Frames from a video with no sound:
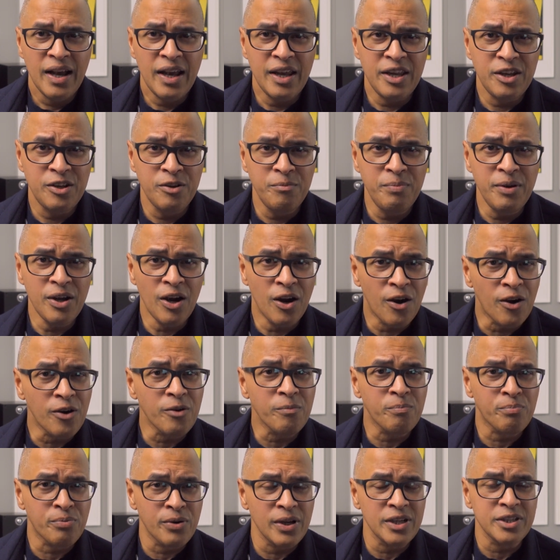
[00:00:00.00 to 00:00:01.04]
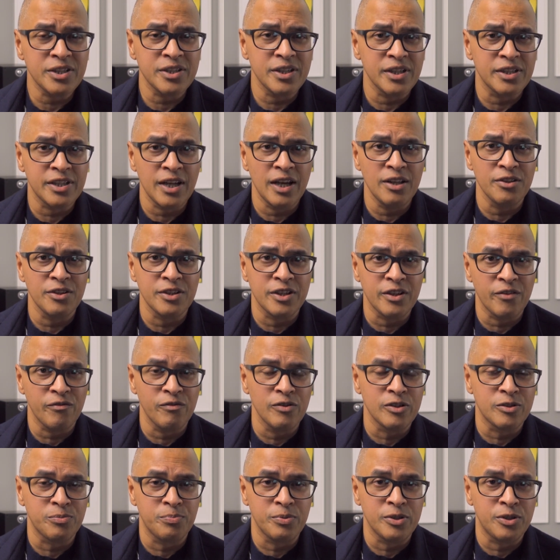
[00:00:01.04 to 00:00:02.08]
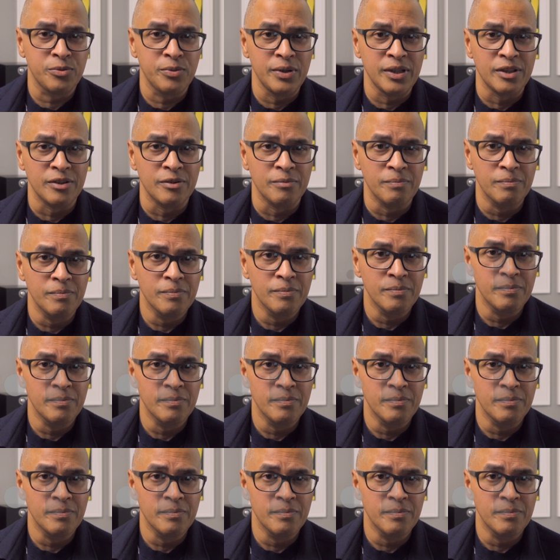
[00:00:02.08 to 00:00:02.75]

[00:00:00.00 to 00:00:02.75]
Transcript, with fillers: you'd be hard pressed to tell the difference between them.